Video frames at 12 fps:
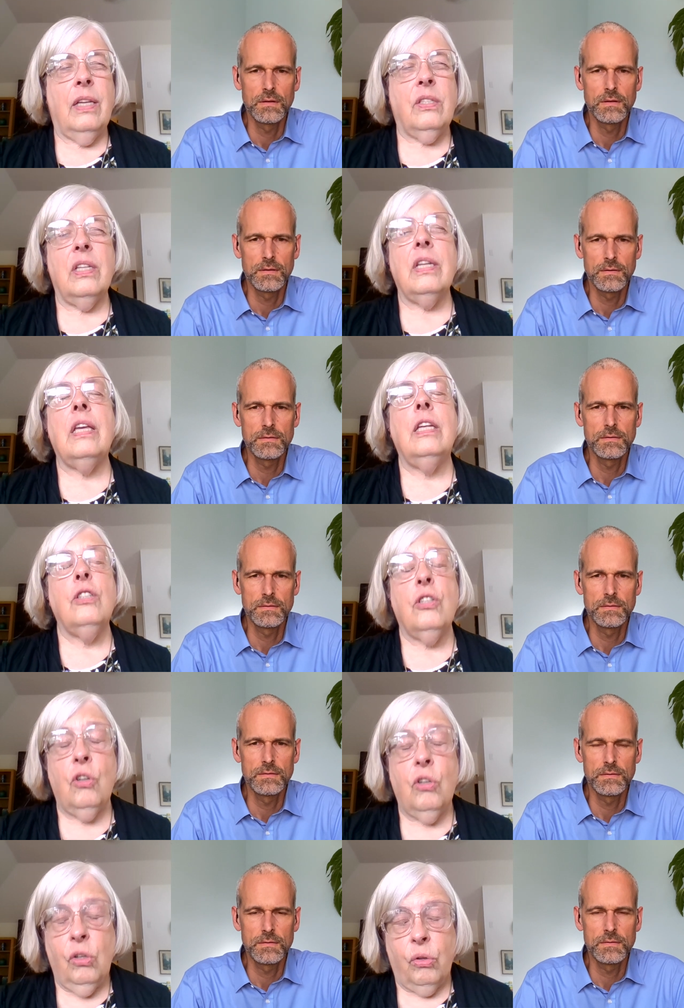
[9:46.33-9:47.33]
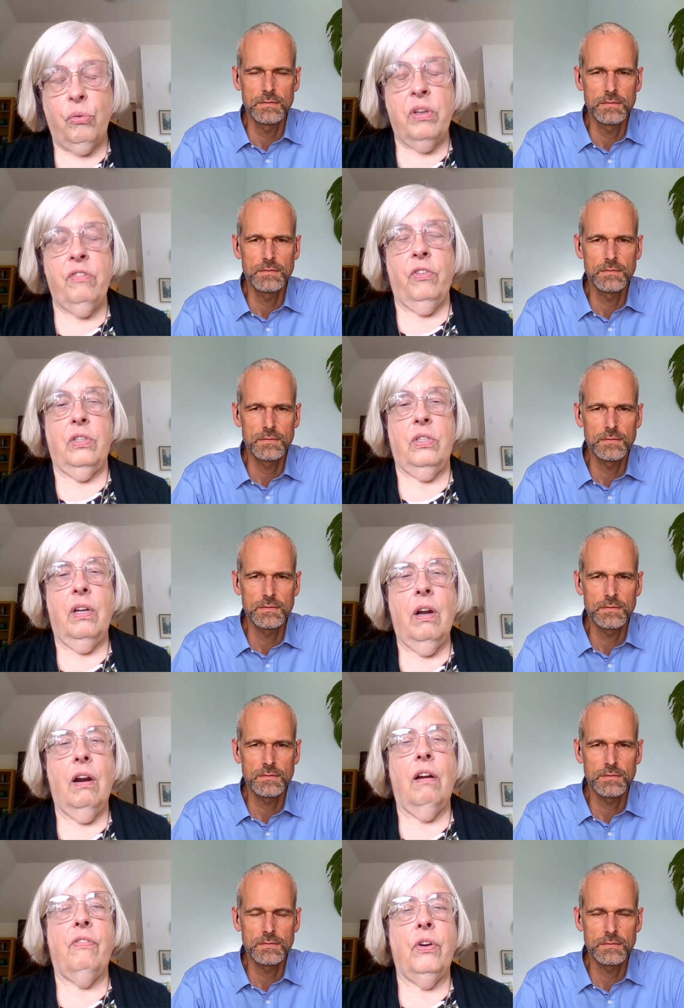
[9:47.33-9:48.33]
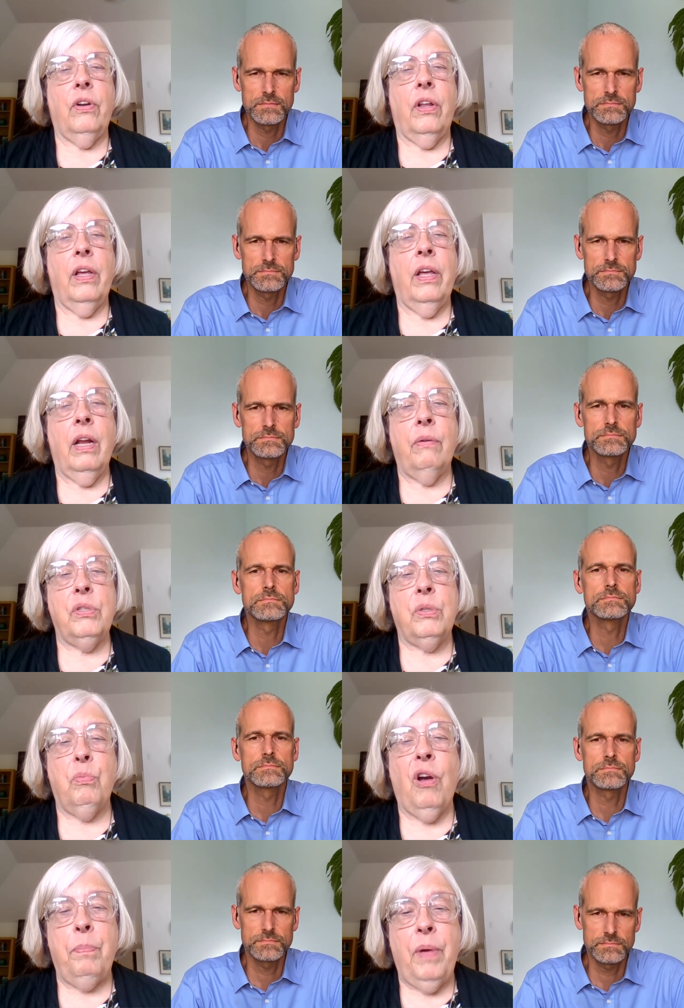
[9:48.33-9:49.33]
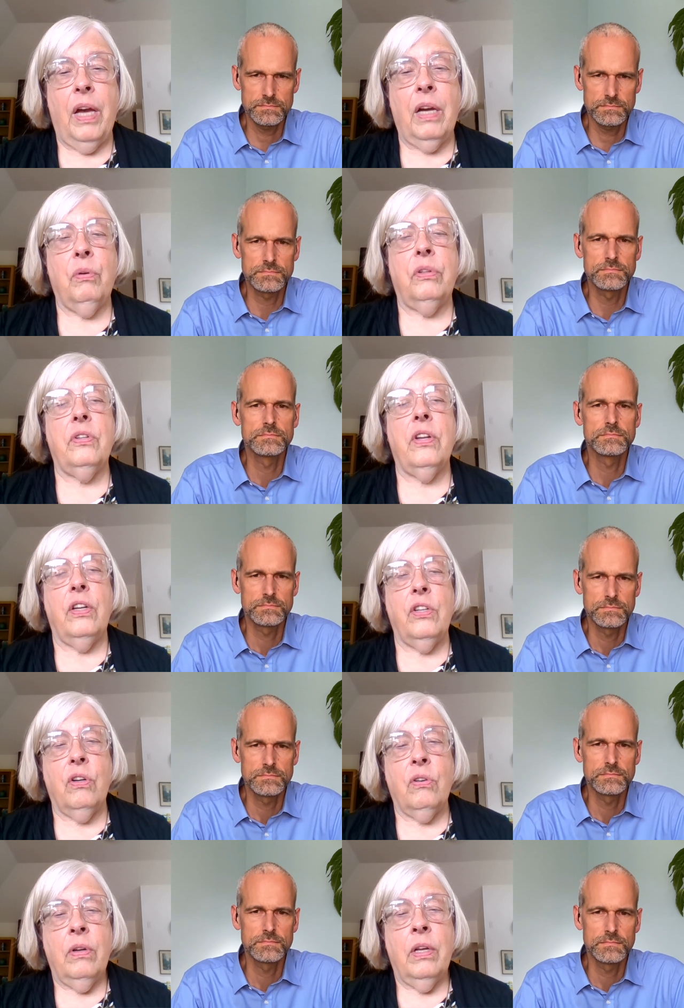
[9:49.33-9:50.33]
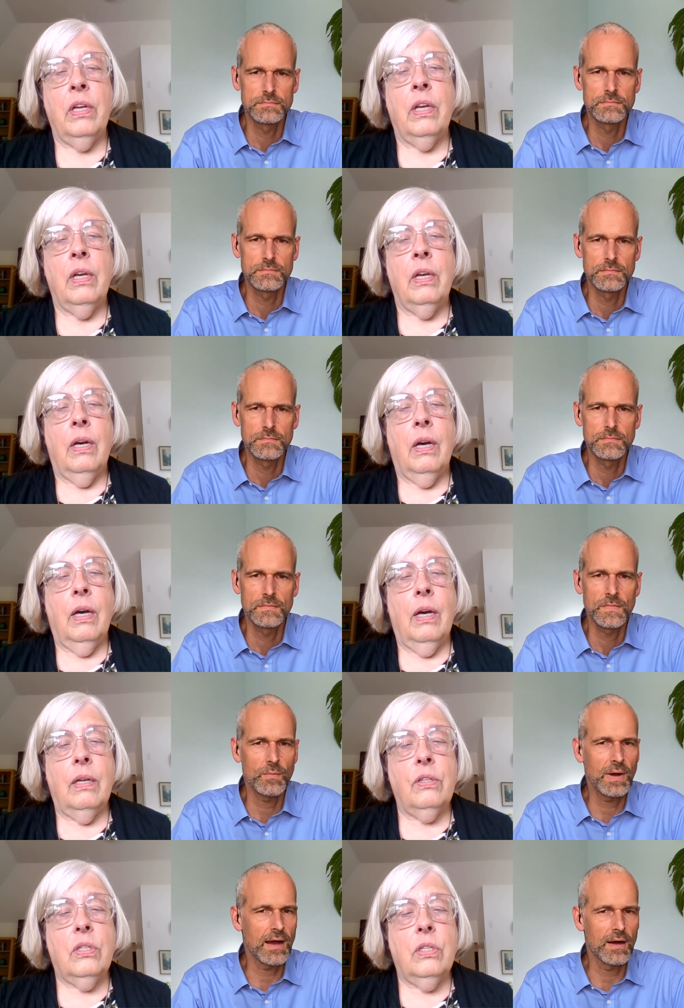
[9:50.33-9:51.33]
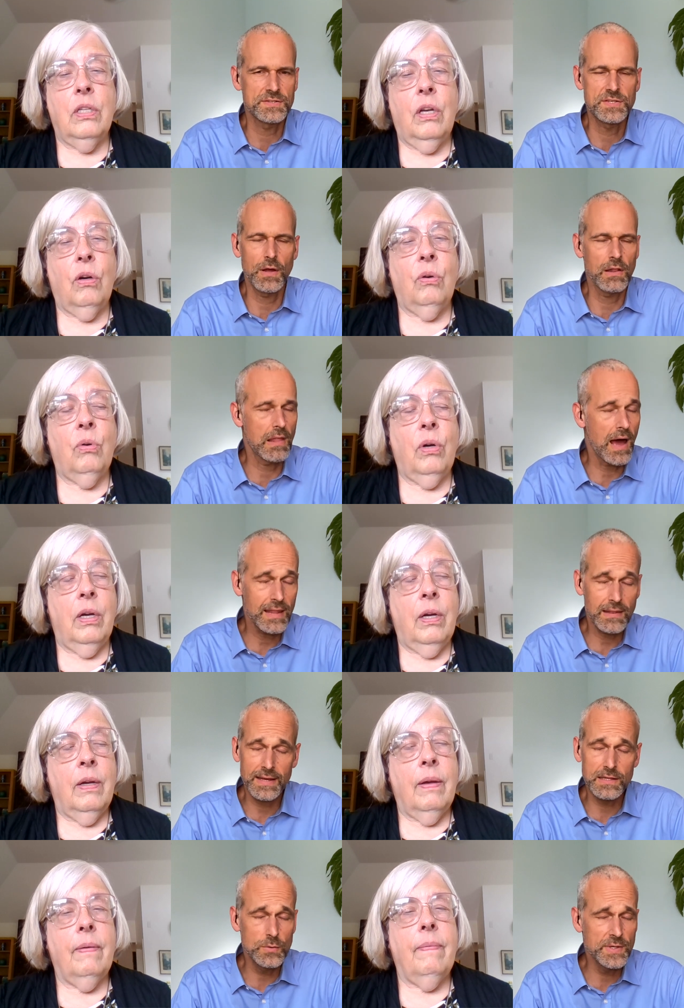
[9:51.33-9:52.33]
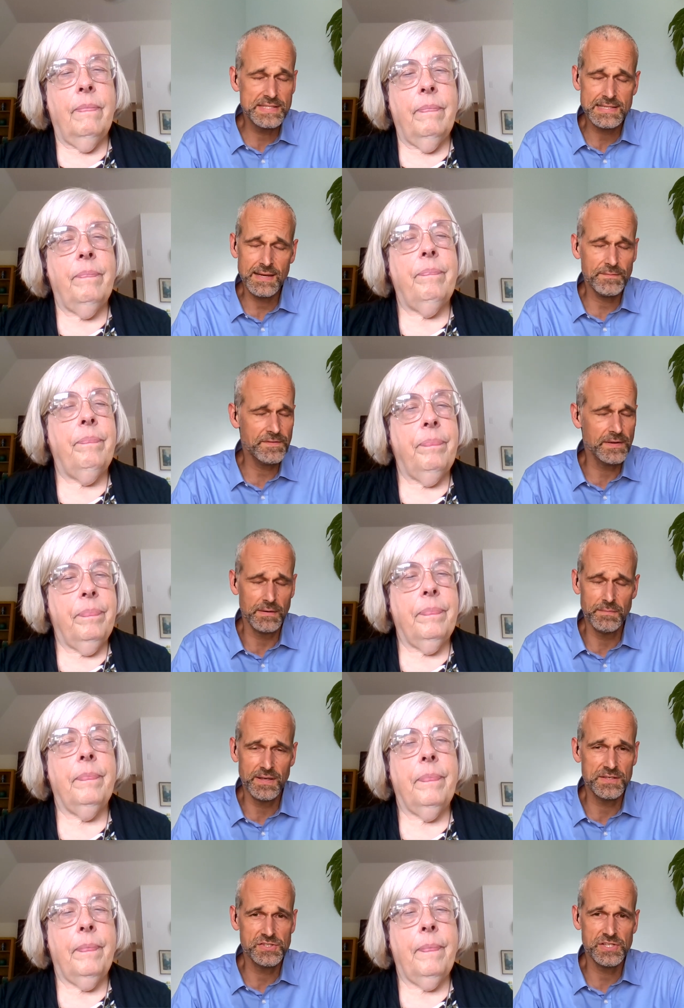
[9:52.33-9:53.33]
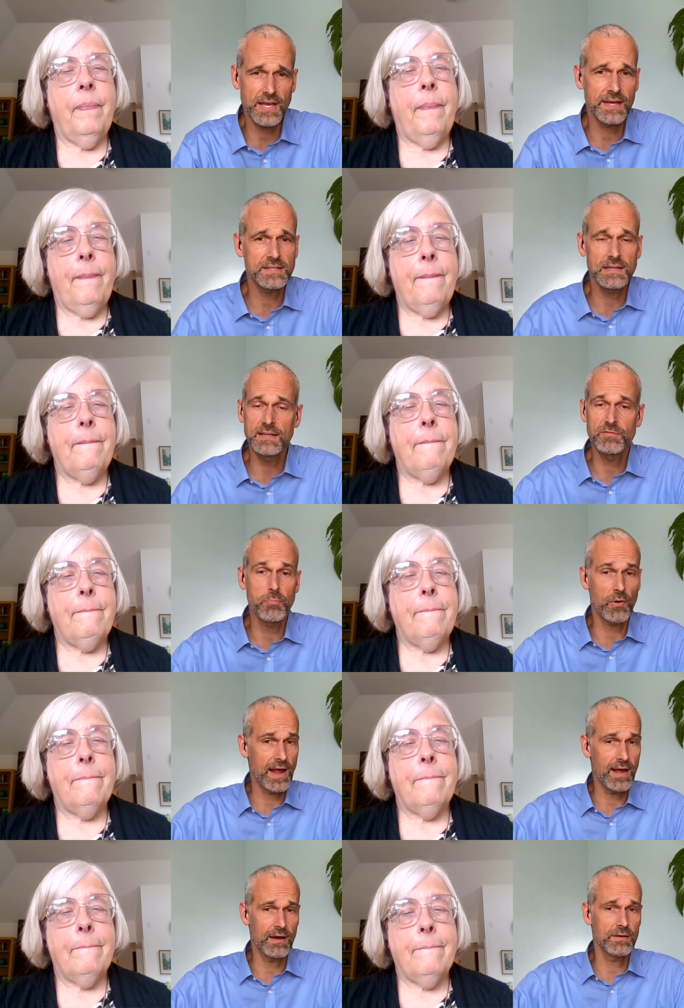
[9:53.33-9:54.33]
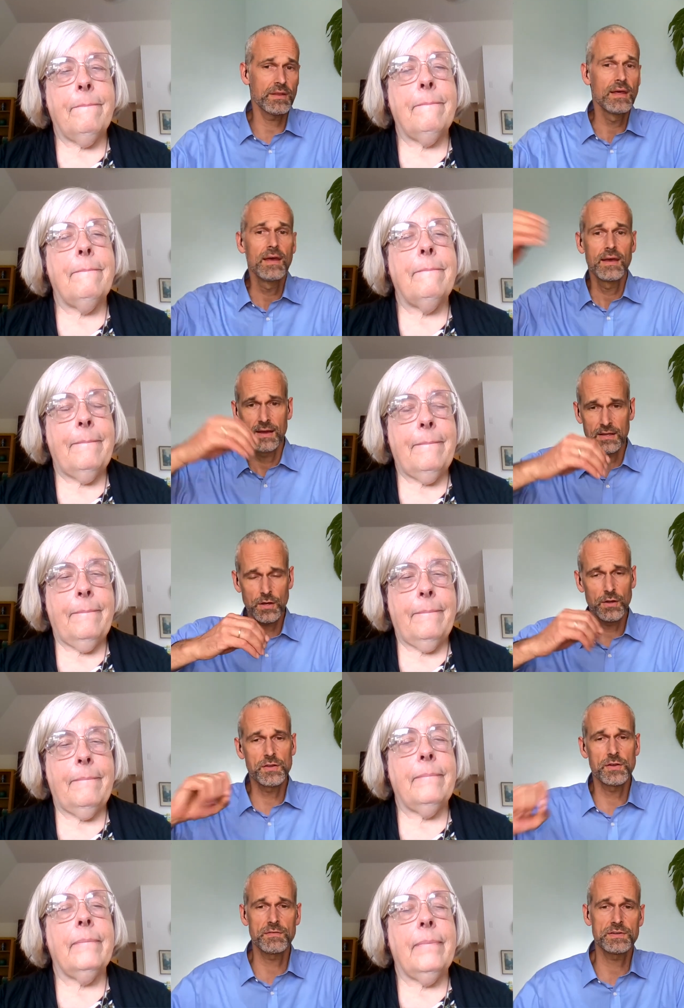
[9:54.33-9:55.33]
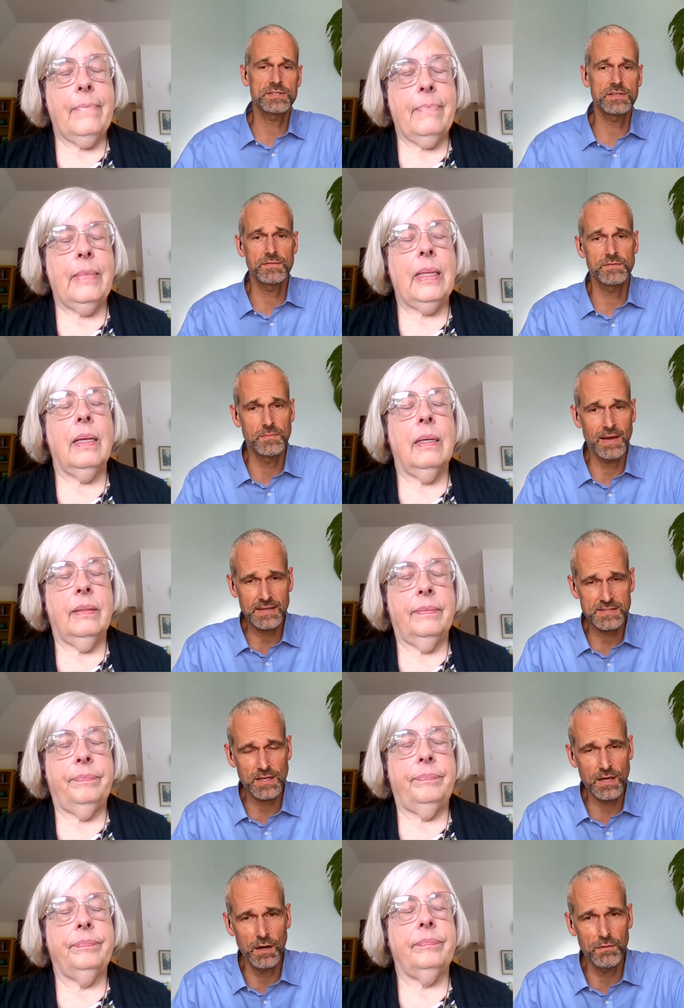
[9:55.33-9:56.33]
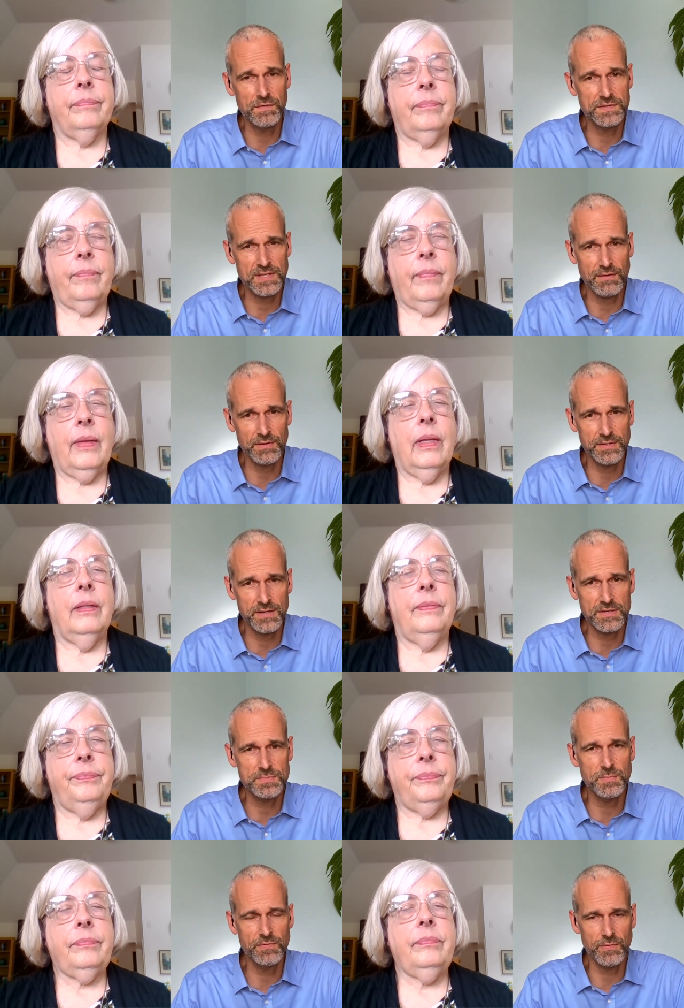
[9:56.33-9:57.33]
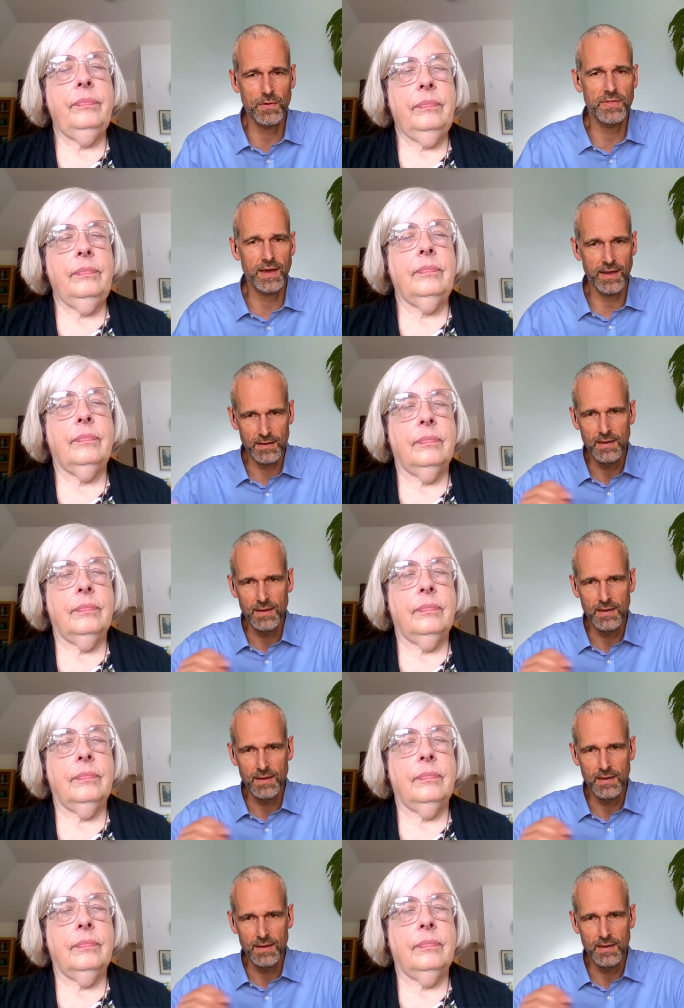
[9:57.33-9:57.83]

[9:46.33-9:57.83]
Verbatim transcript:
Speaker 1: as an internal grievance at Harvard, and I was brought hmm. back with tenure. Uh, wow. Uh, so, so, a lot like
Speaker 2: Louise Lamphere because she had to leave Brown and go to the University of New Mexico for several years before they